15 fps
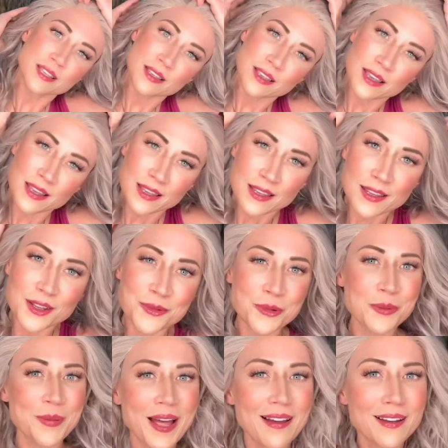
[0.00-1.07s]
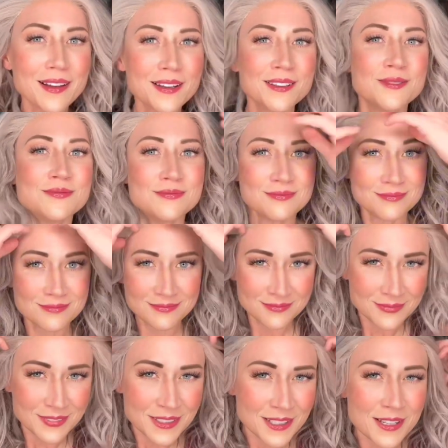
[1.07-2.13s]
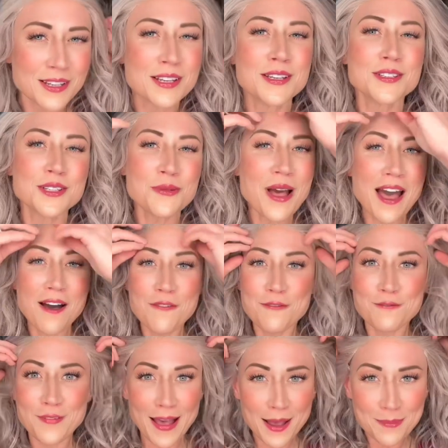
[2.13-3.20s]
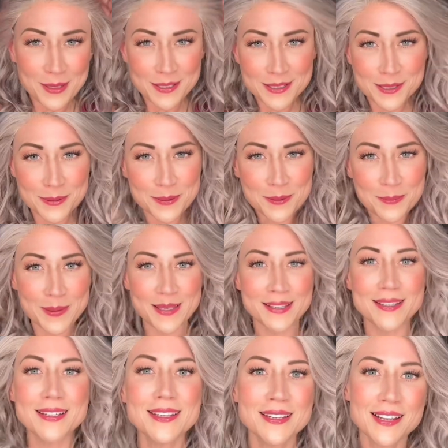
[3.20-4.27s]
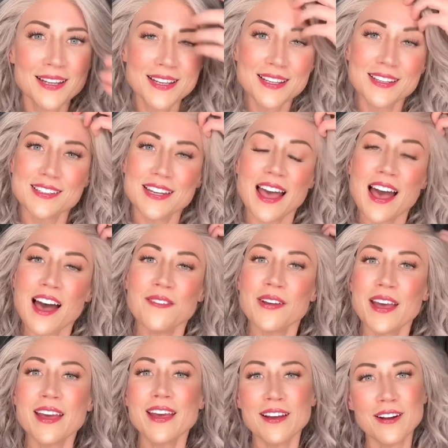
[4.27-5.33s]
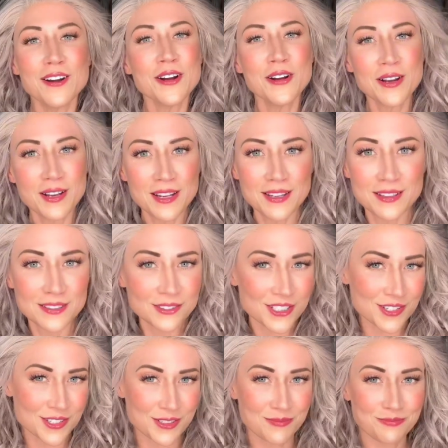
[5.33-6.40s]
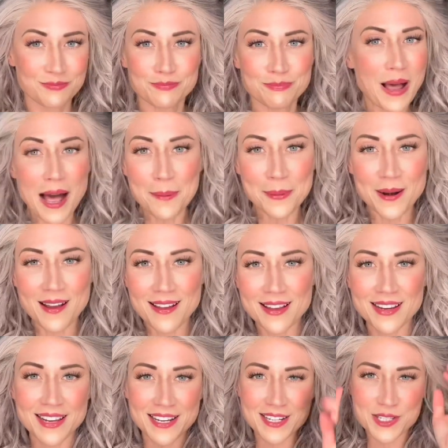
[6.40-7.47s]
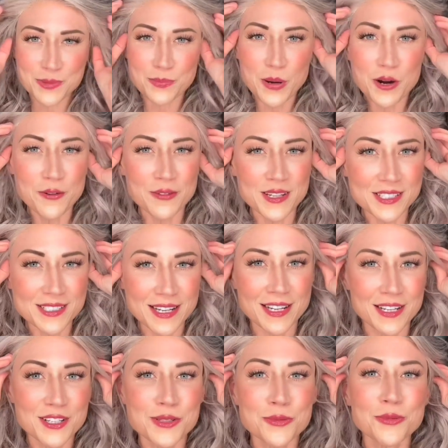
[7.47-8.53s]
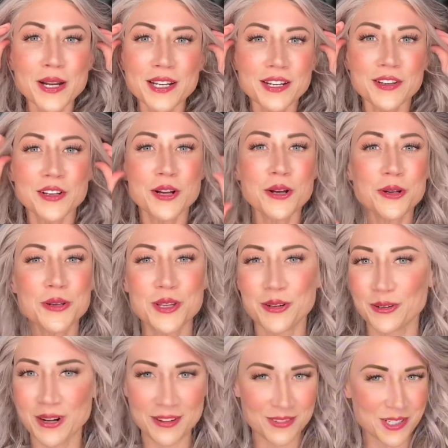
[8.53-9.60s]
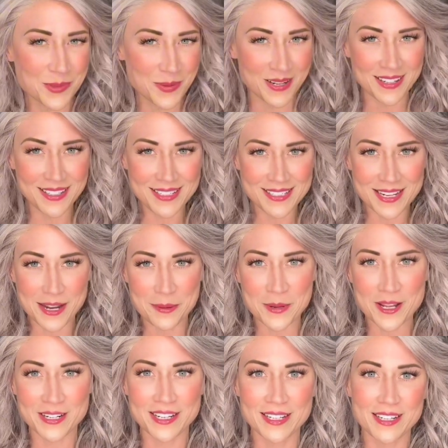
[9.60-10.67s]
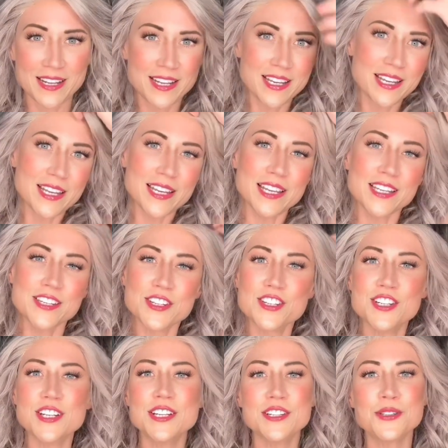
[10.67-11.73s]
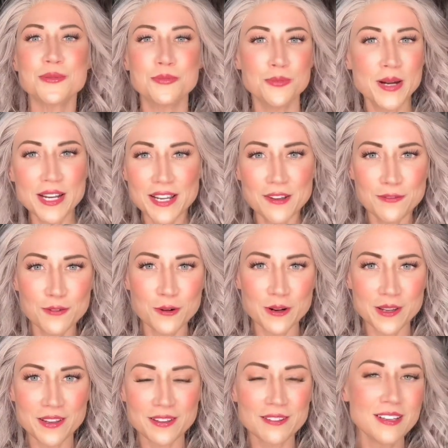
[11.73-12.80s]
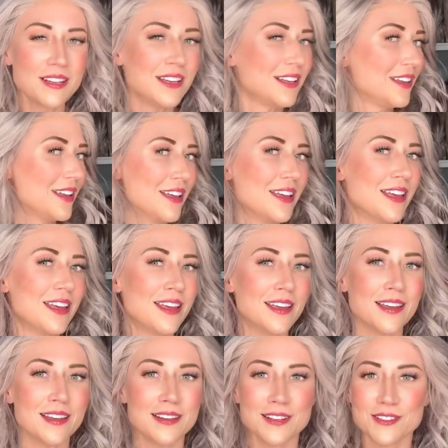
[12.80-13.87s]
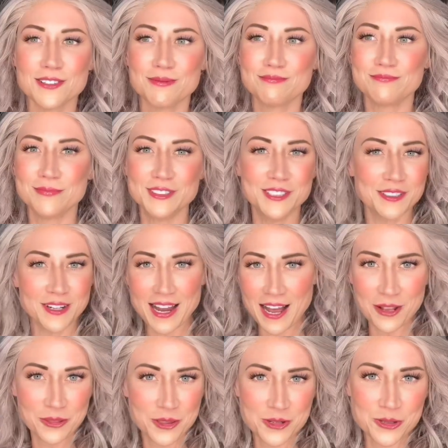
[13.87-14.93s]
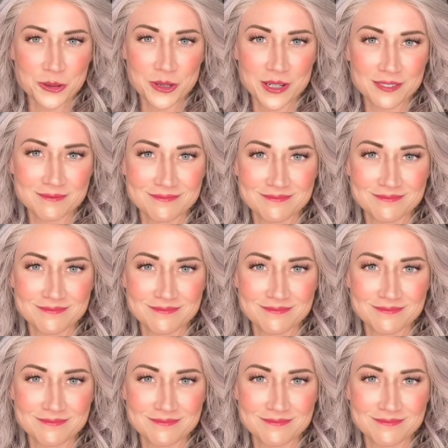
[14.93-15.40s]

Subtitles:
And we're back. So how fabulous would it be to have hair, just pop it on and it's perfect and it's ready to go. You don't have to spend any time on it. It's just ready for you and you're out the door.